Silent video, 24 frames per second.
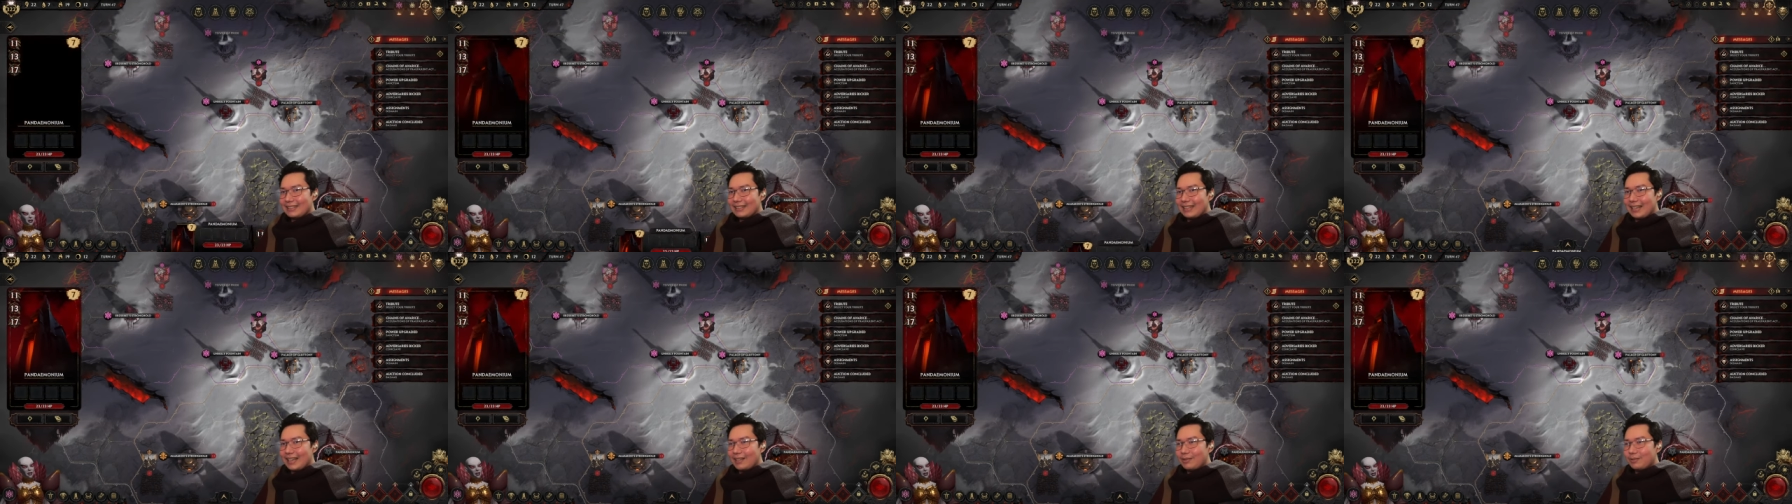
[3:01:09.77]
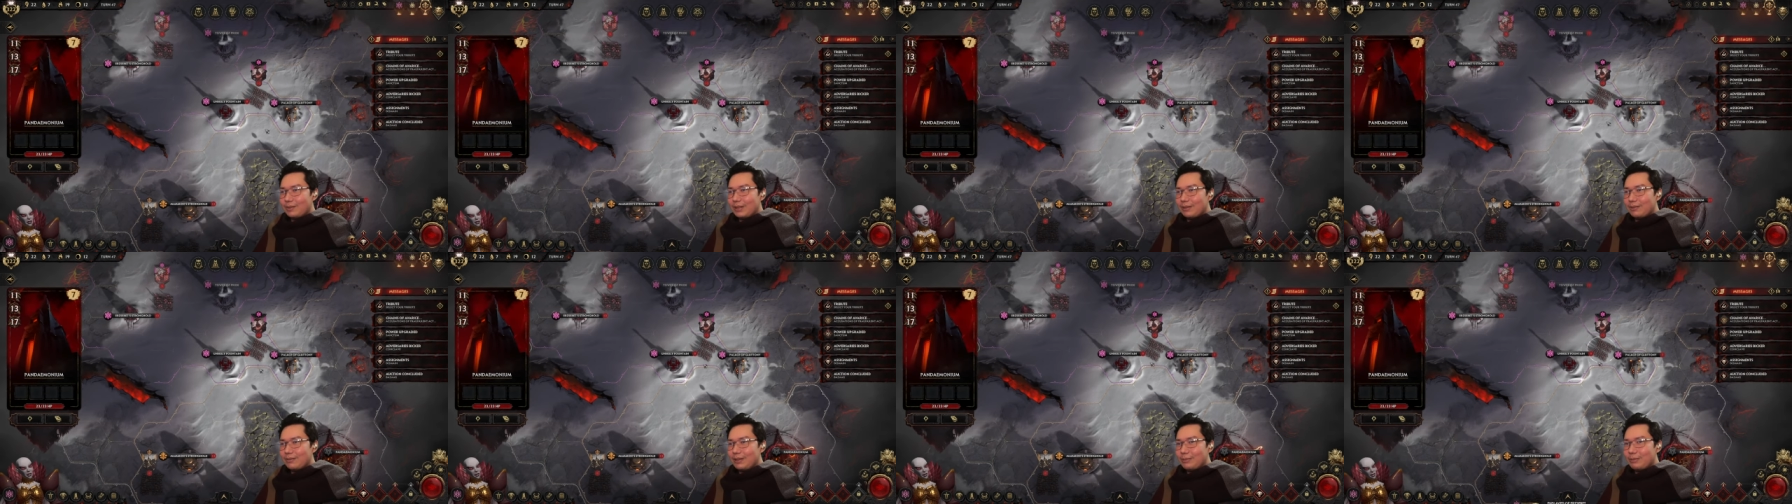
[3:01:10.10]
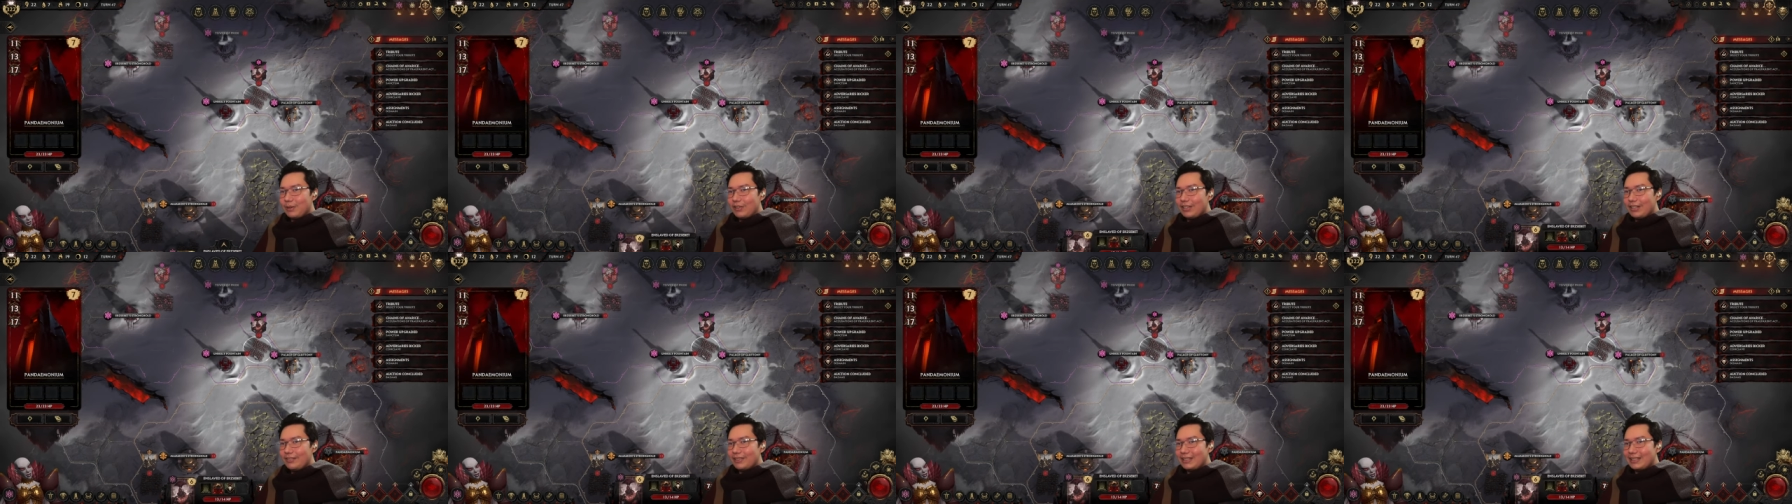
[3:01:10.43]
And we, we
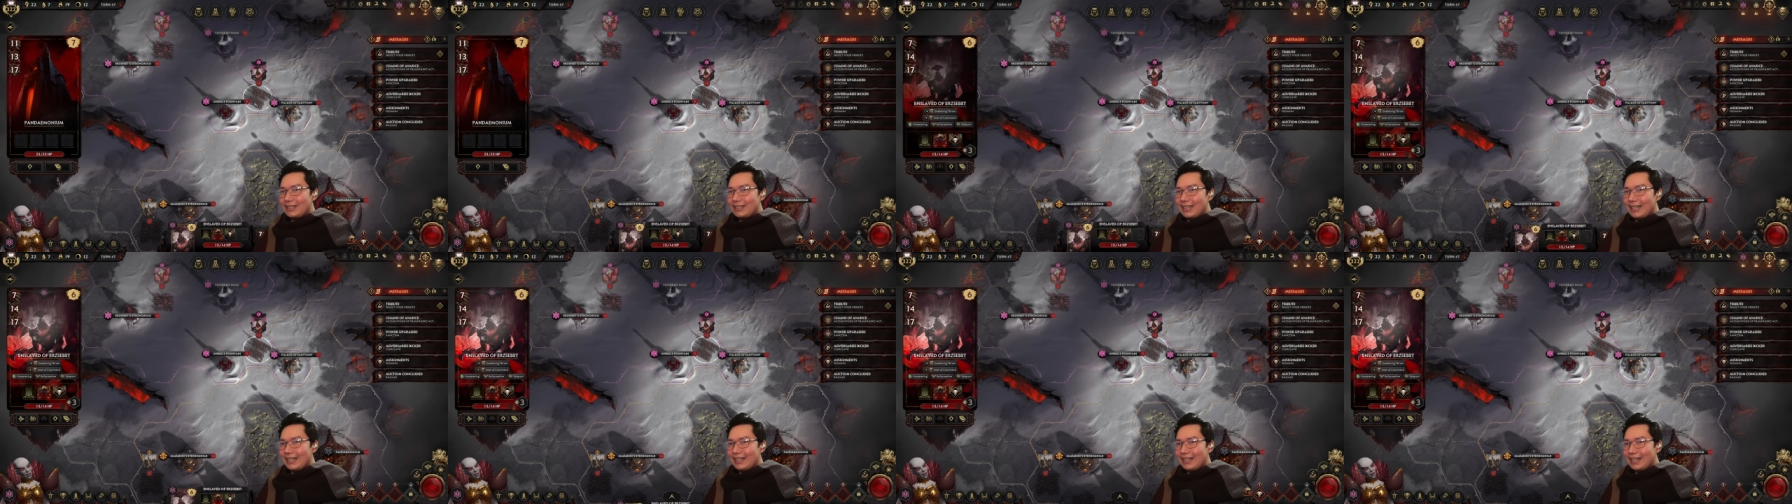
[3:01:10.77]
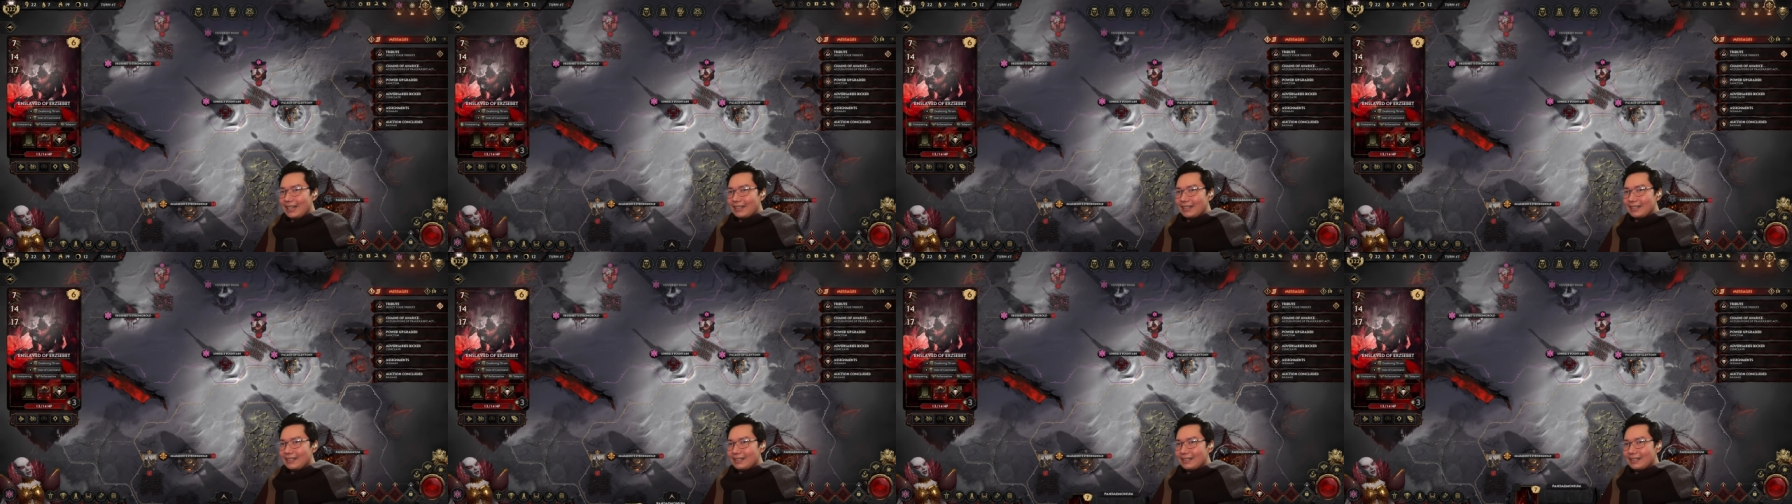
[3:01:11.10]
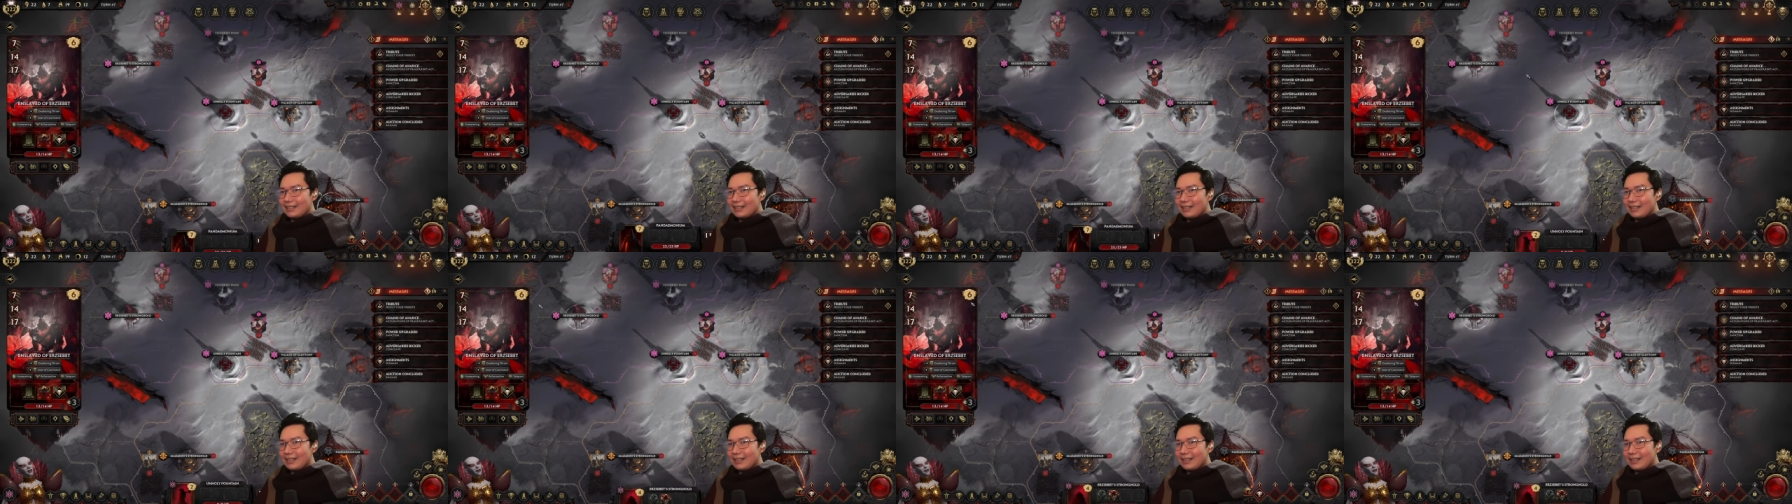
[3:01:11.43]
won't even take it
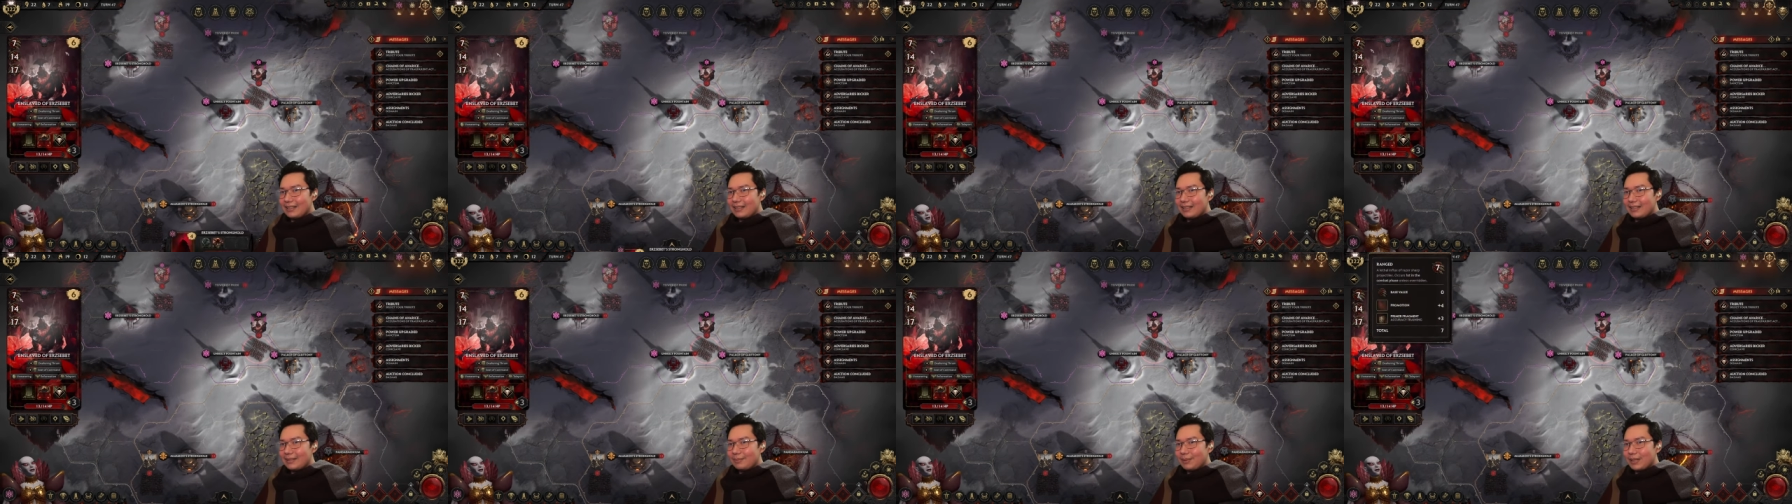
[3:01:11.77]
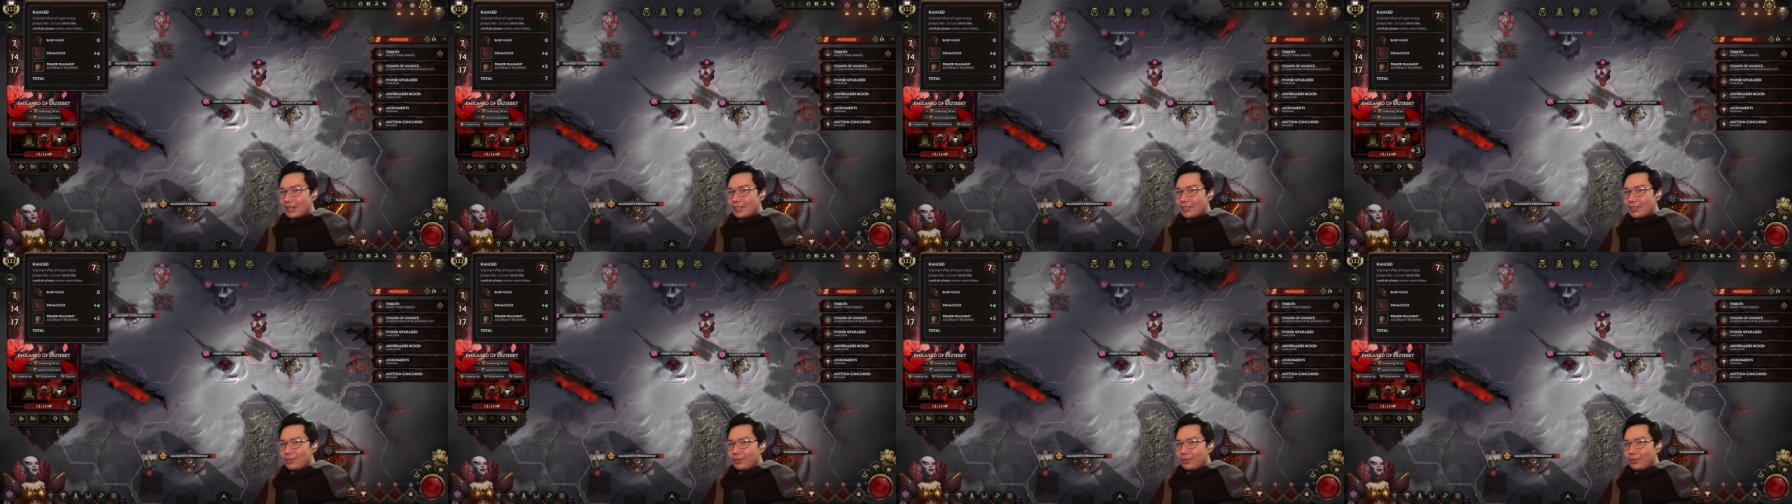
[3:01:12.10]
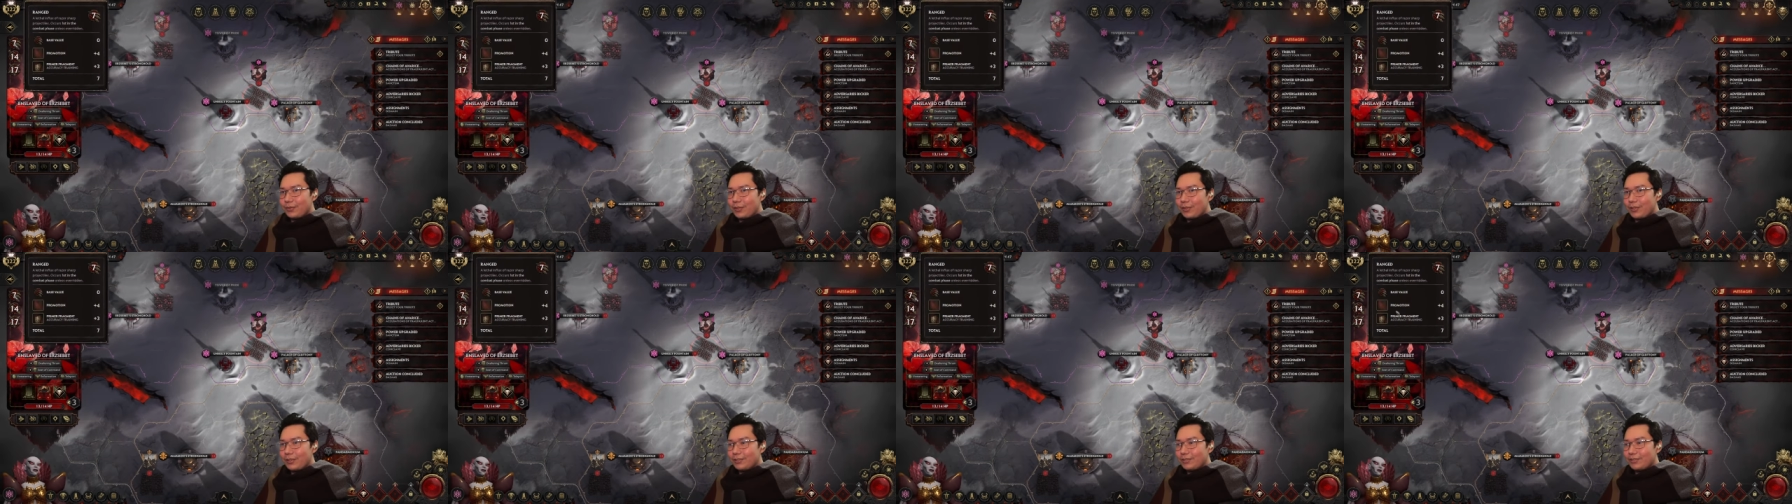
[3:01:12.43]
uh, plus
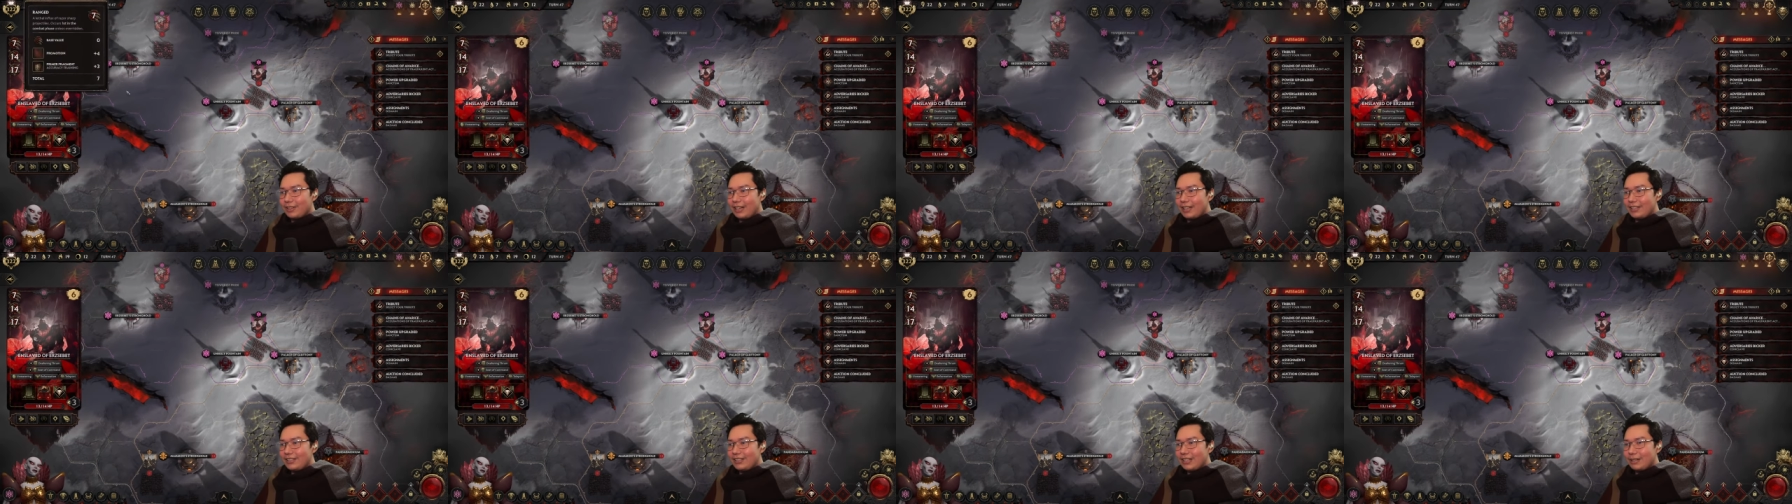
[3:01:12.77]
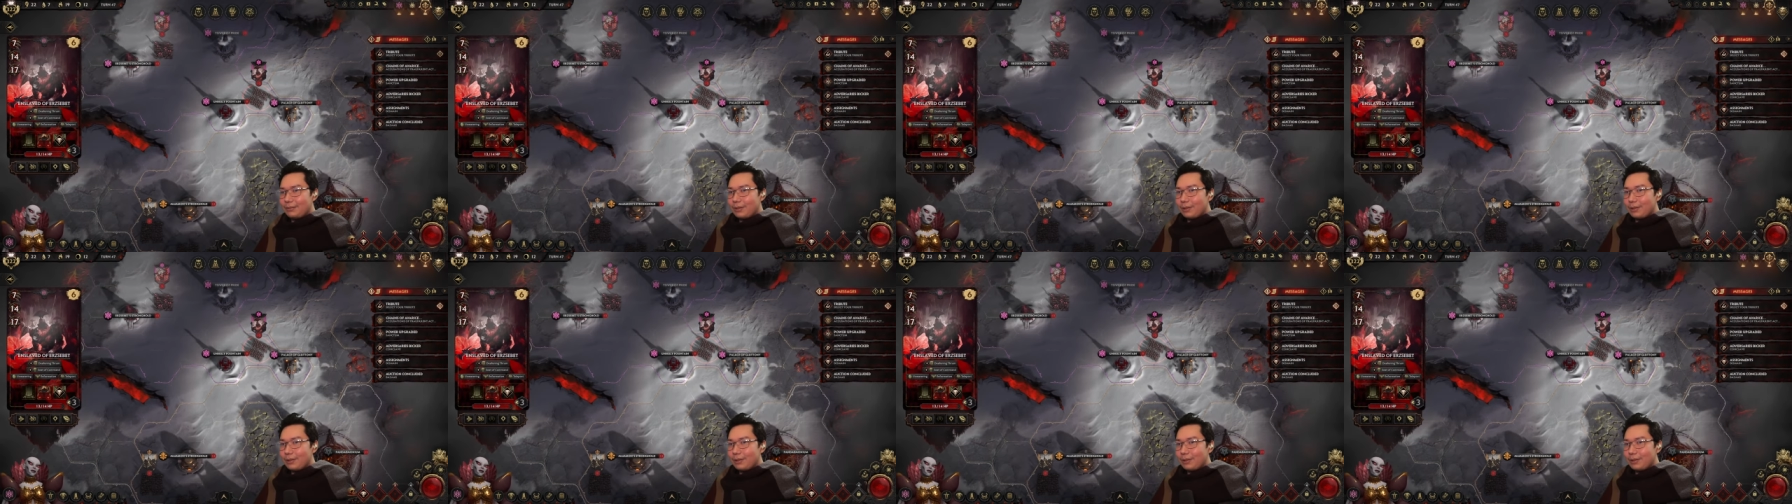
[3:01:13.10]
four range yet.